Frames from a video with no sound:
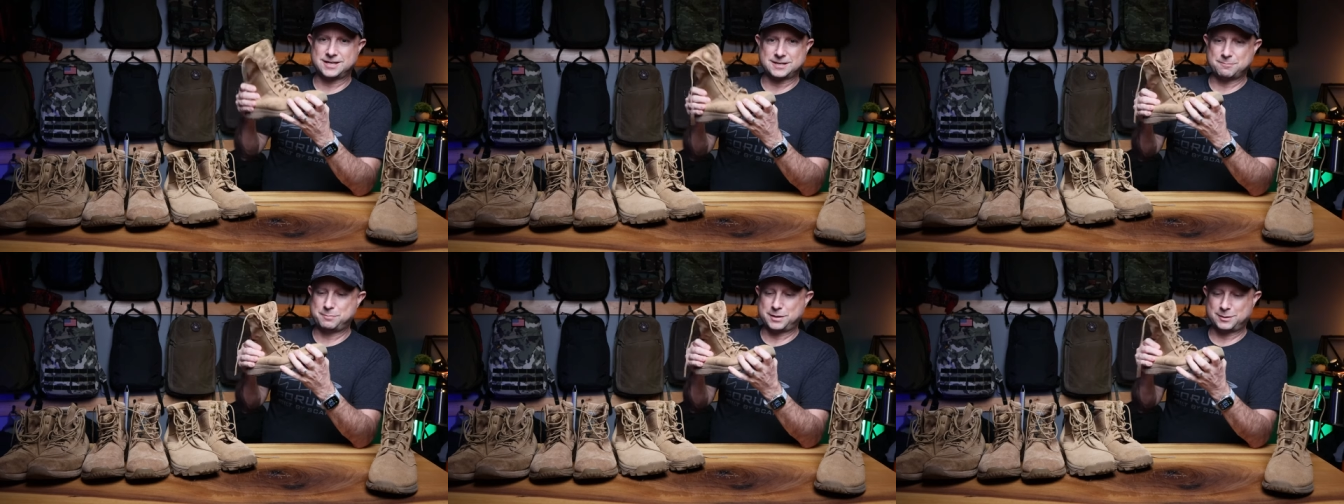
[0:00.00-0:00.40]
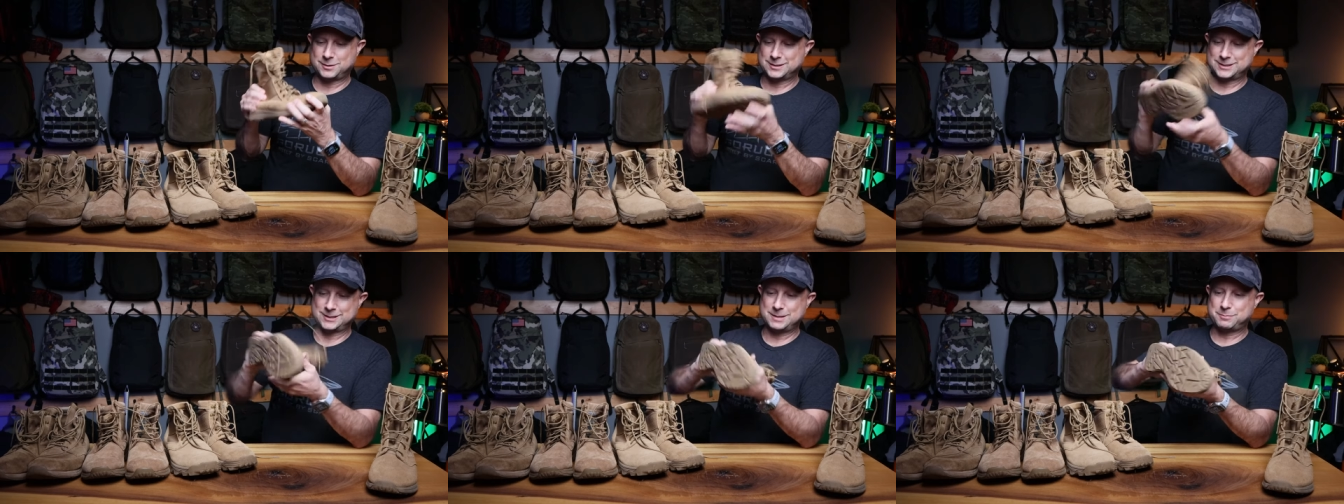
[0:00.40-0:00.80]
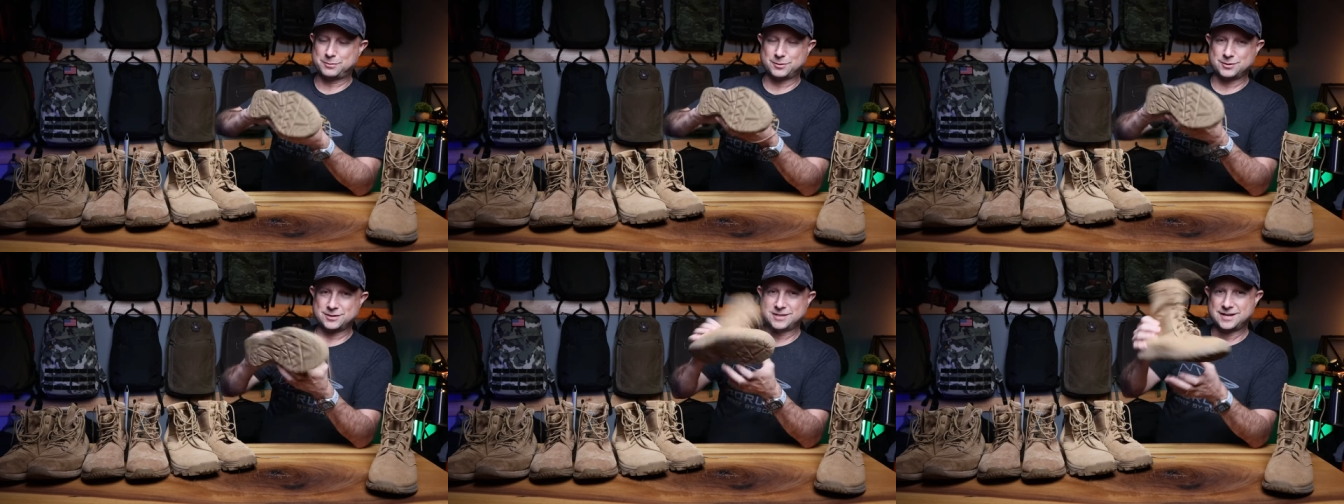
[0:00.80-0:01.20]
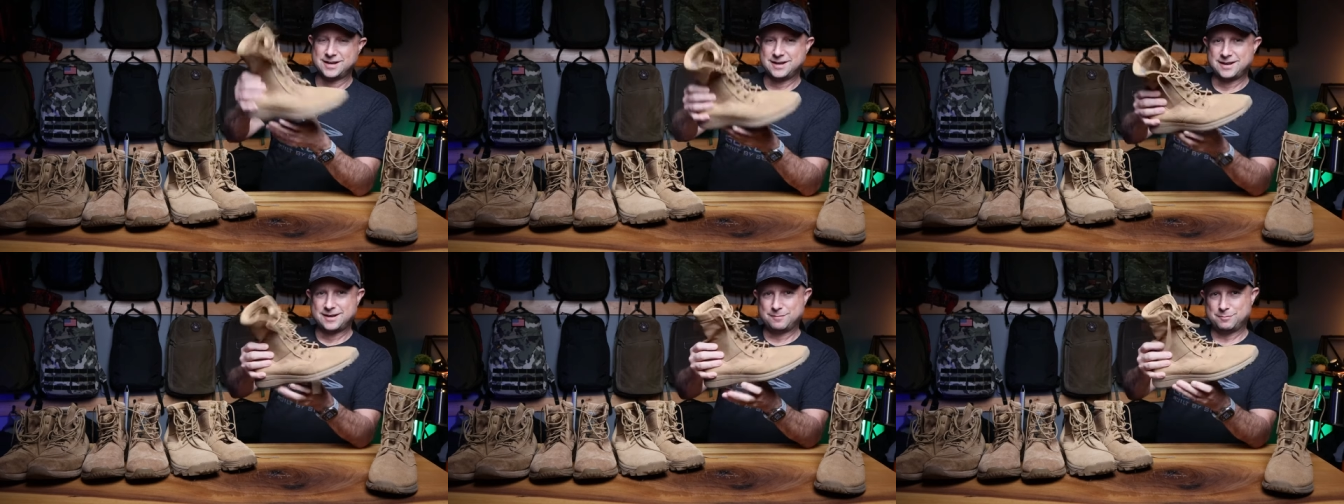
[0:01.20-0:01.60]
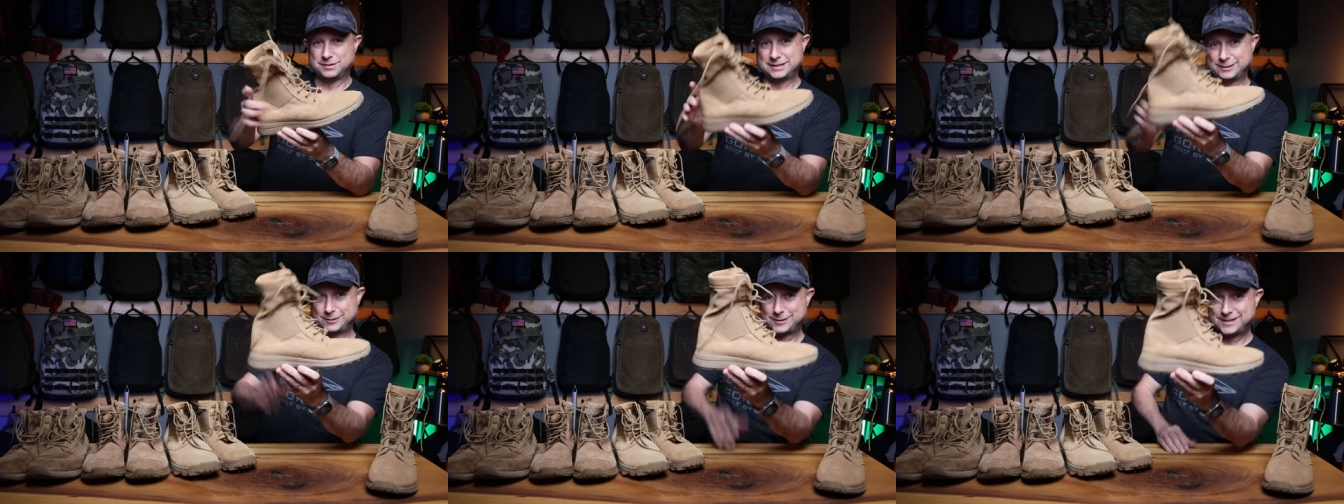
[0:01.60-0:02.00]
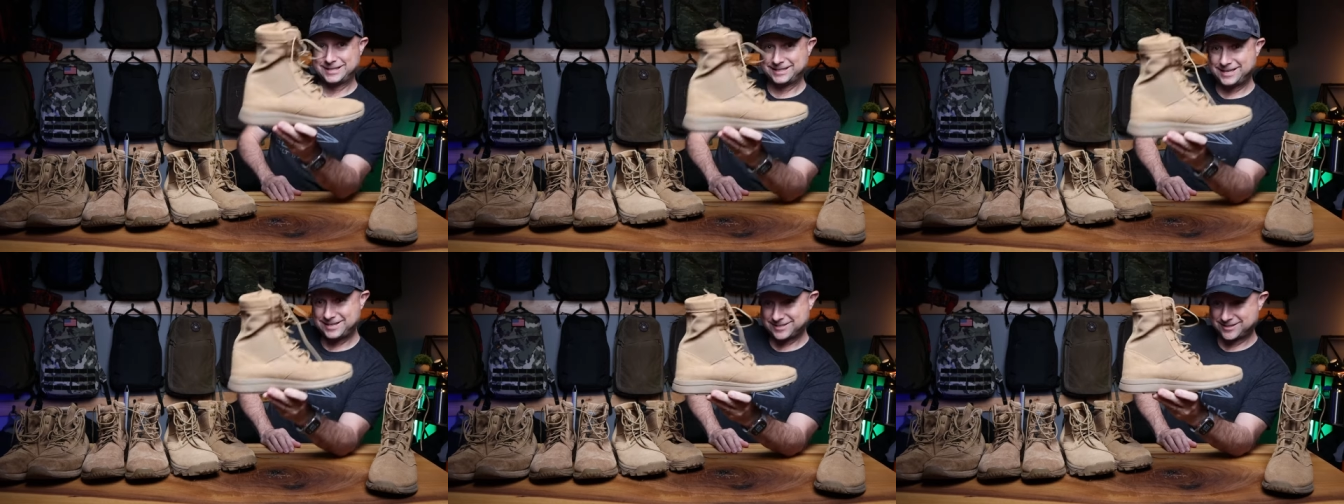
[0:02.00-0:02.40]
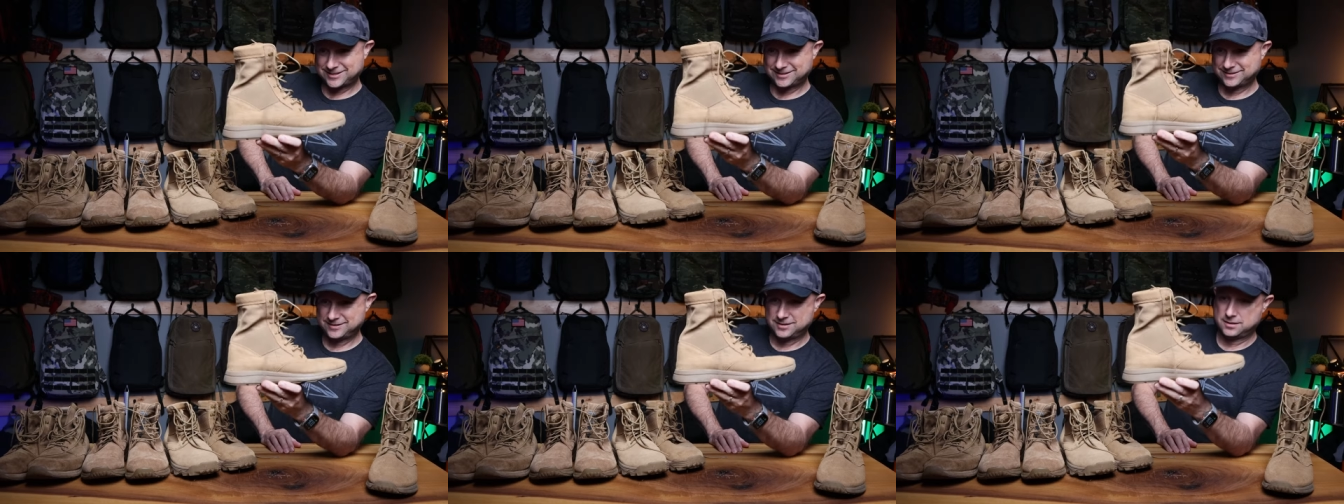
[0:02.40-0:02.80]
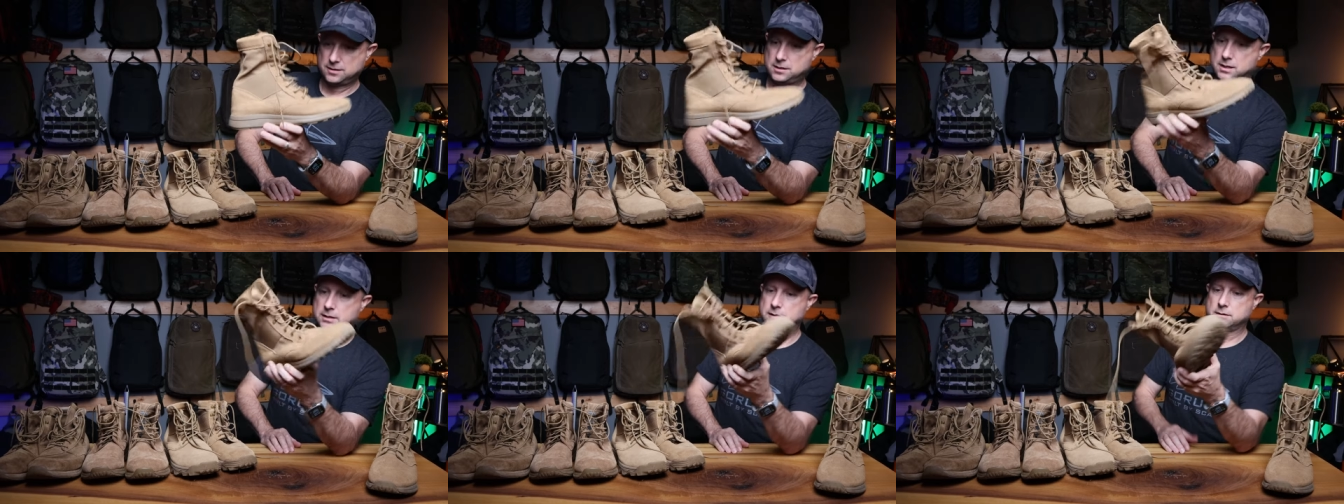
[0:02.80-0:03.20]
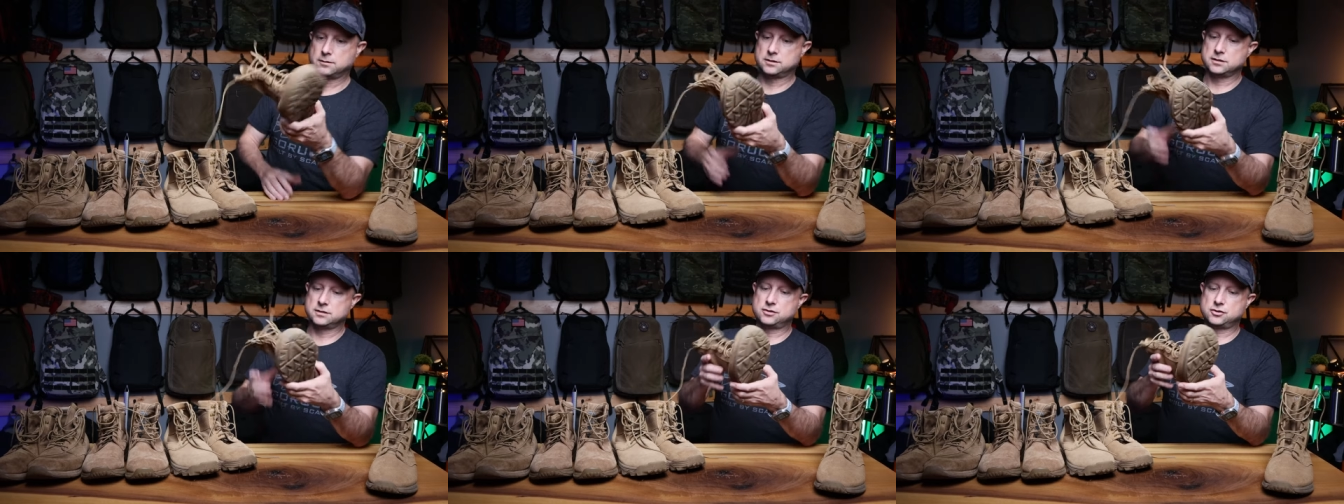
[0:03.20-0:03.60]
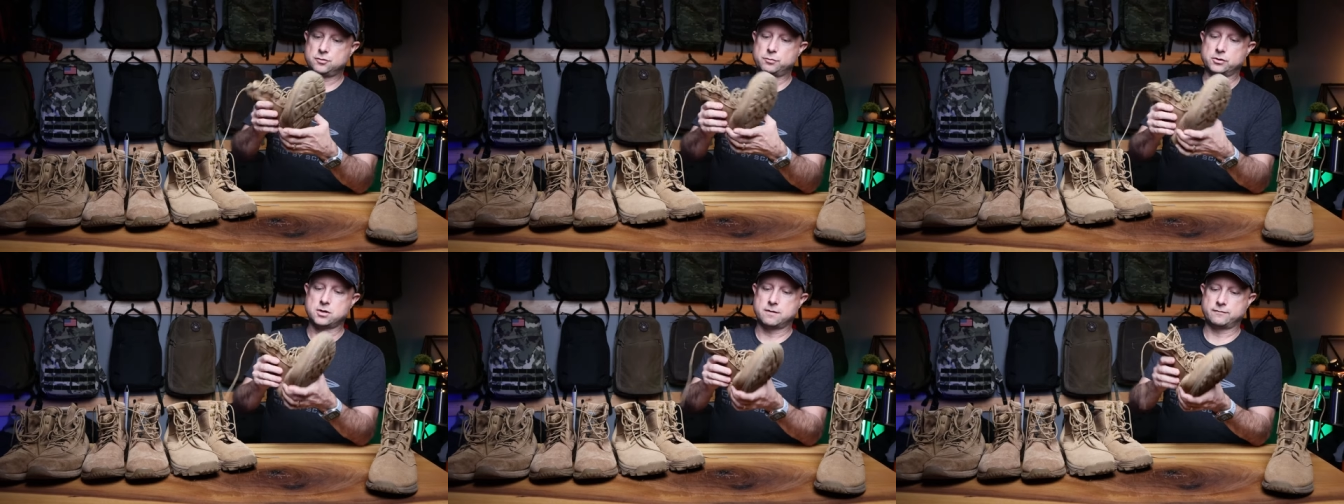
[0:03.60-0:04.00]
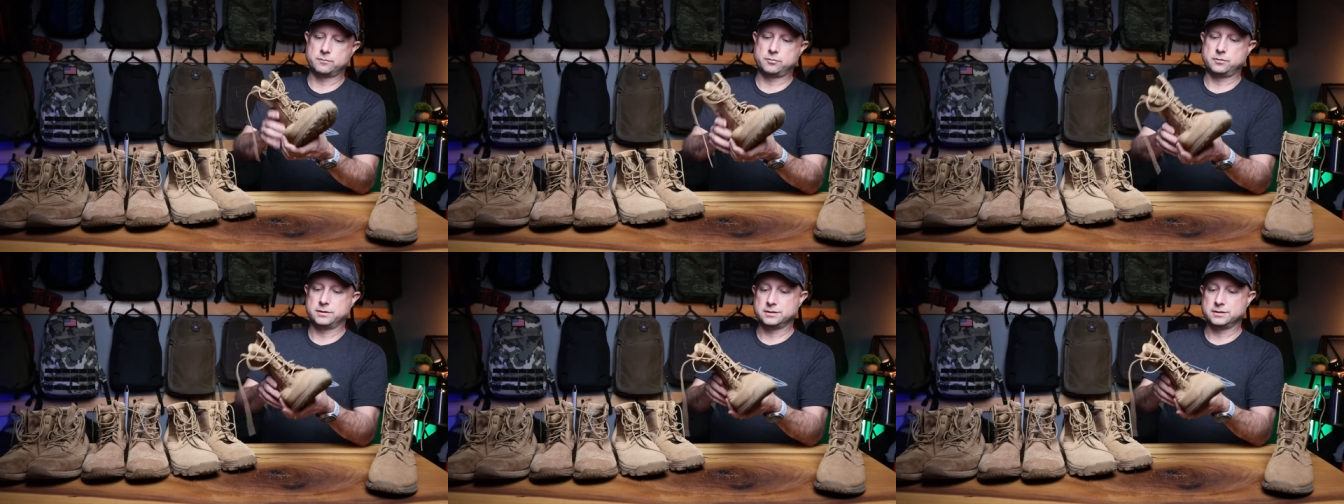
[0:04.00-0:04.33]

like a pair of slippers, but they look like this and they're just super comfortable.